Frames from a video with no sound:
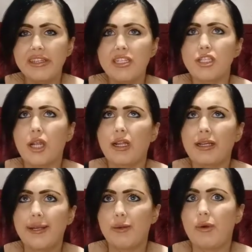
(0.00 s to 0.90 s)
It's not a
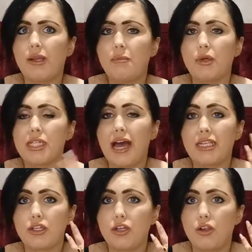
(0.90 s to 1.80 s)
clear one because it
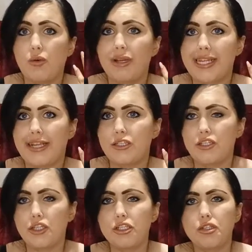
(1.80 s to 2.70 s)
has a glow and a tint
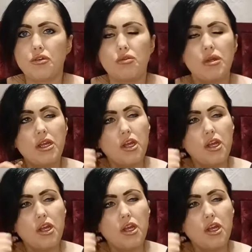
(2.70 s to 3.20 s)
to it, so